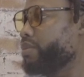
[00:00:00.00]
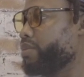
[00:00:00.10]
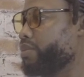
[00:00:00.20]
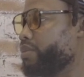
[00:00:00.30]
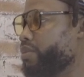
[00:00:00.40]

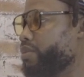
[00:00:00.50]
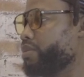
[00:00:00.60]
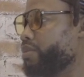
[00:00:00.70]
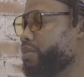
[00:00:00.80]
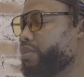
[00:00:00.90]

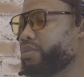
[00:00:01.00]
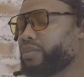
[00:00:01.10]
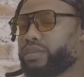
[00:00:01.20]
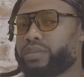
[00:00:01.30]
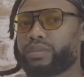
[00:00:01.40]

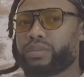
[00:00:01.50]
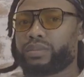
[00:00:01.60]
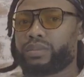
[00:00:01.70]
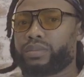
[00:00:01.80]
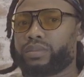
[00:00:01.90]

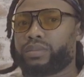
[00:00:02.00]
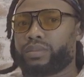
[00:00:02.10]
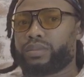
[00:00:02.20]
This person isn't speaking.